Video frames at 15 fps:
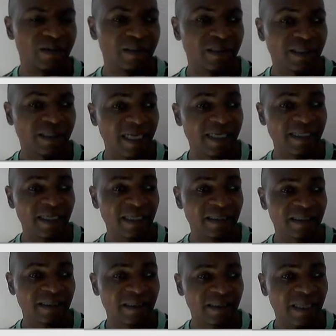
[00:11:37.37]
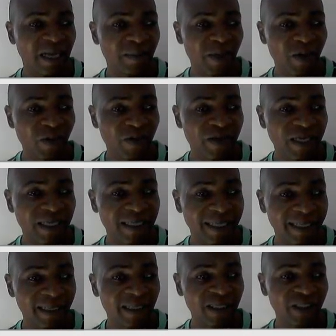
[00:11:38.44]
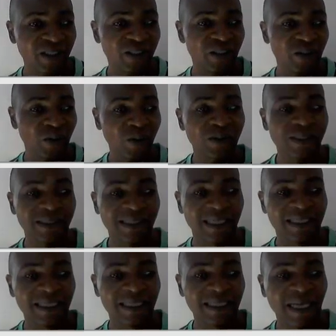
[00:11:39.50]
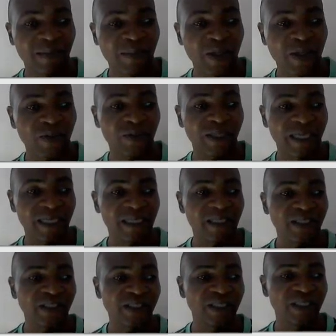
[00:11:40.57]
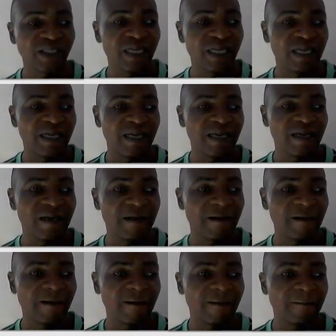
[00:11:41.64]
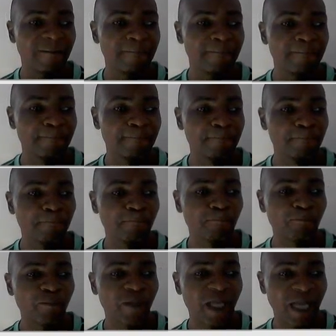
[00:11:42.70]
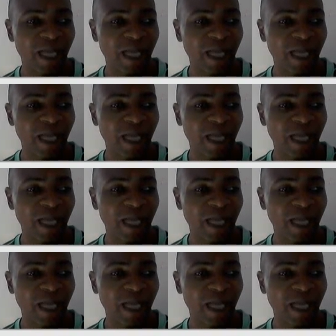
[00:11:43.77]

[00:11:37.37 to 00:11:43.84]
Standard Cameroonian English, non-standard Cameroon English, Cameroonian